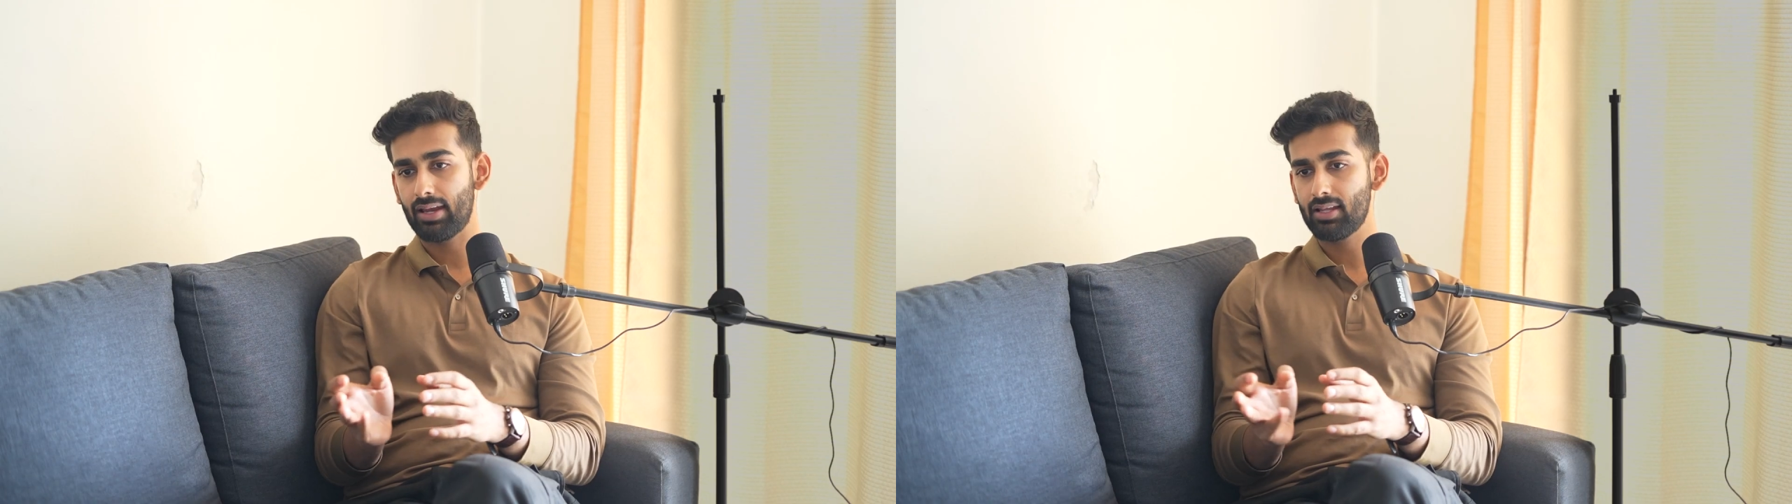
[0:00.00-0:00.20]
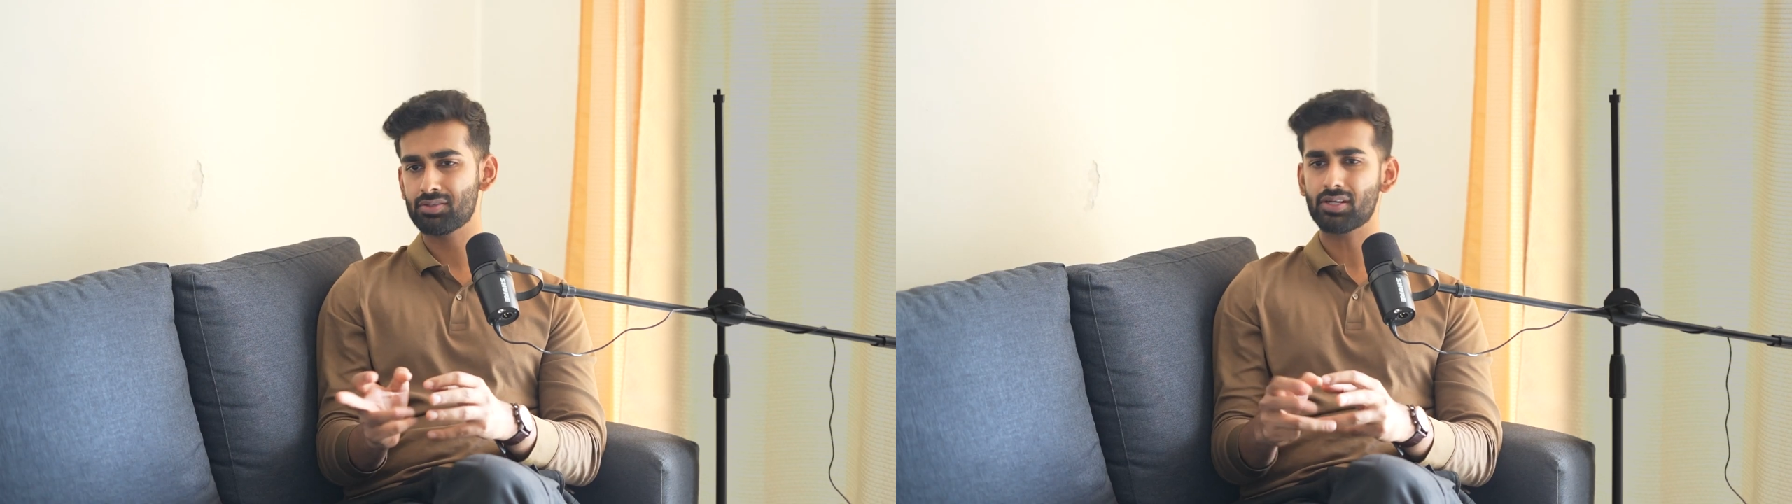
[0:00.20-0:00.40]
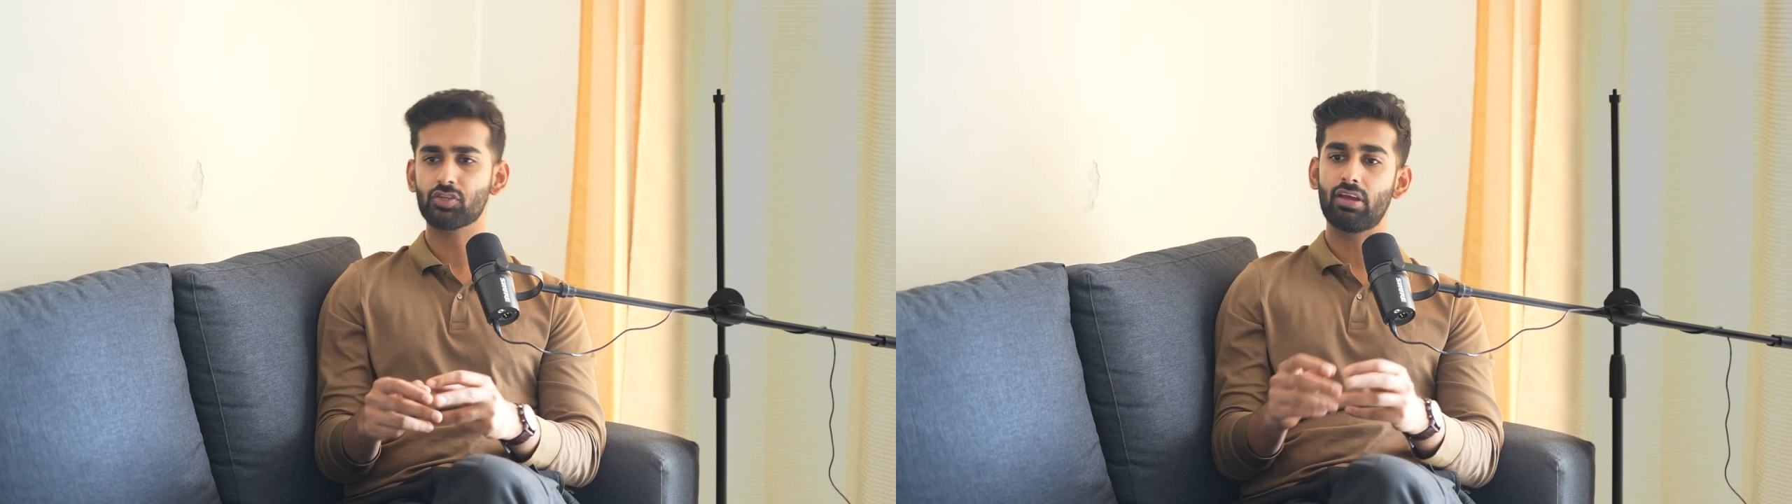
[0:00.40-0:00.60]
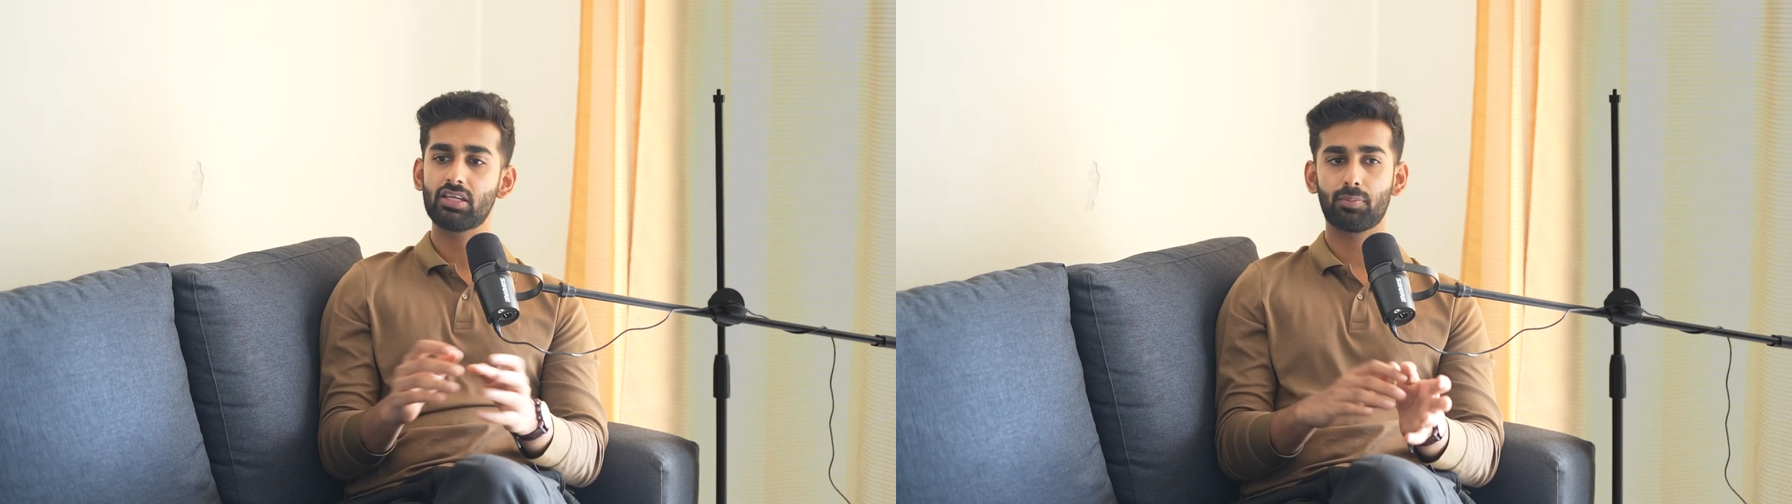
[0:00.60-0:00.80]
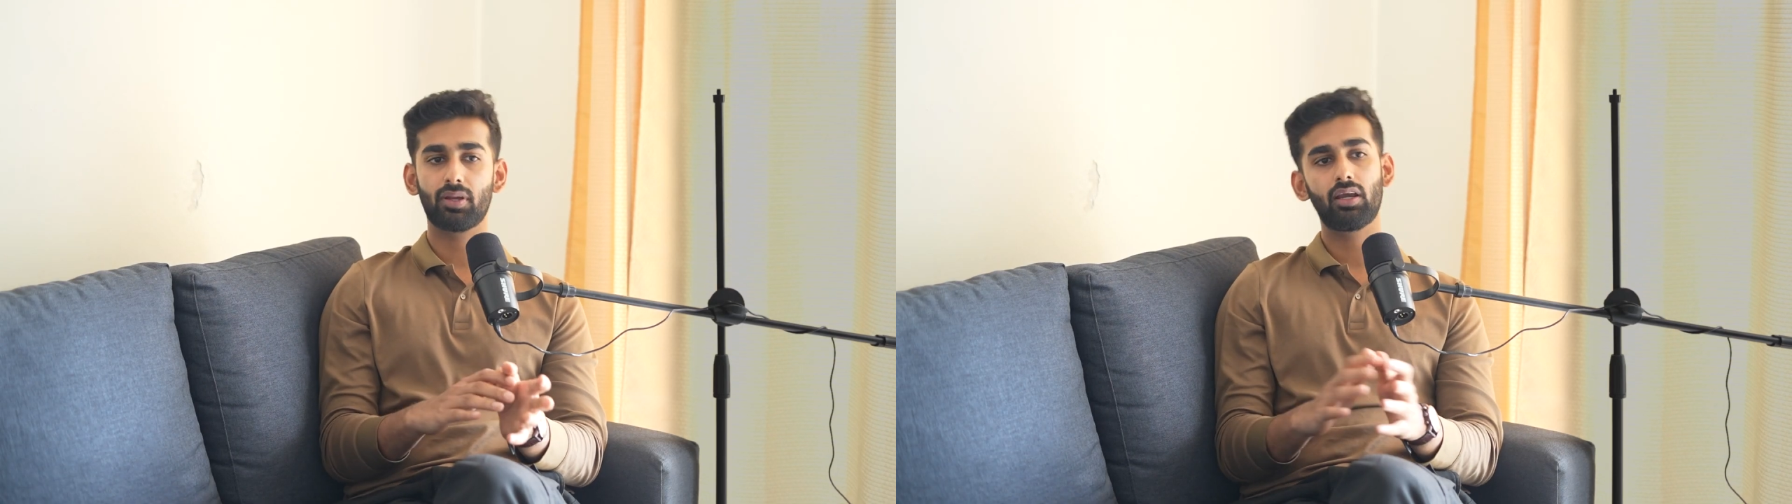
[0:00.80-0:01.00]
balance, it's
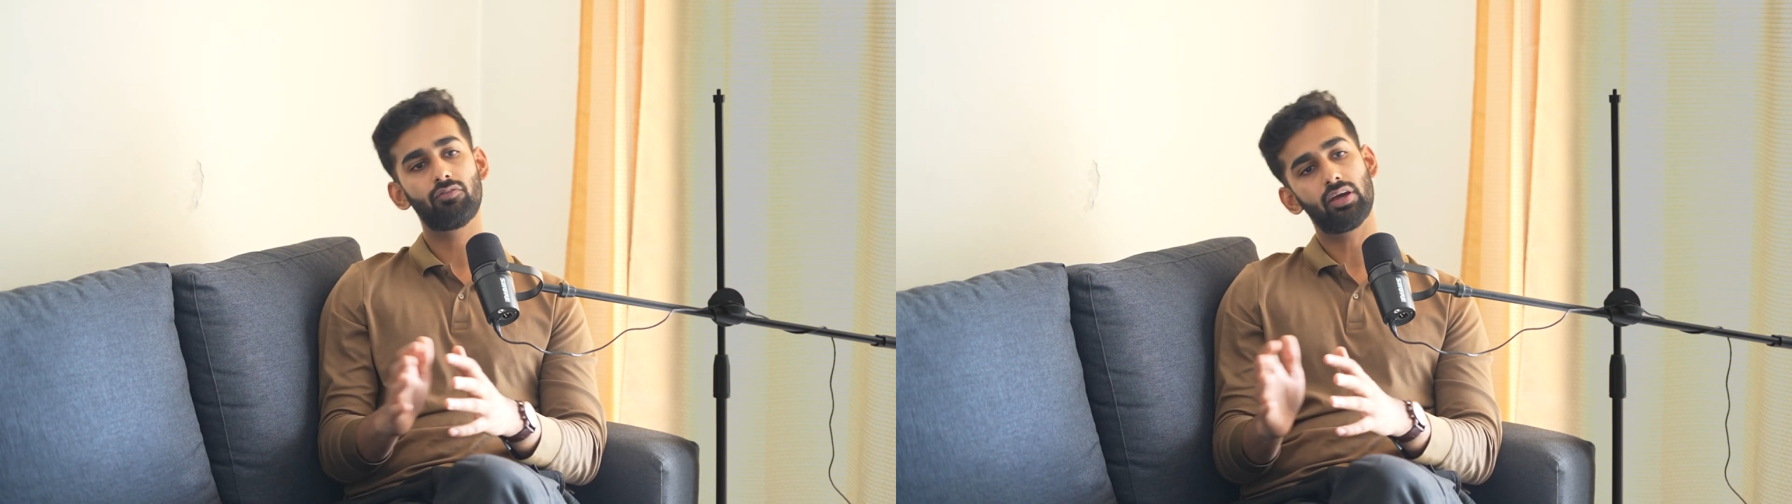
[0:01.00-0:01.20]
very subjective.